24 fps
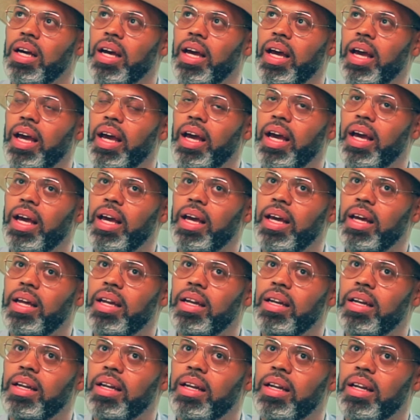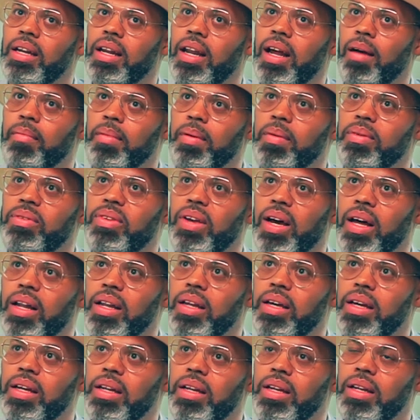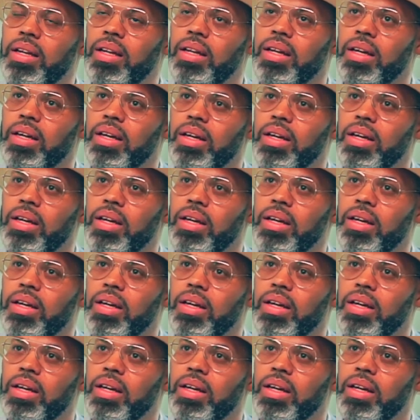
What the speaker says: And I remember telling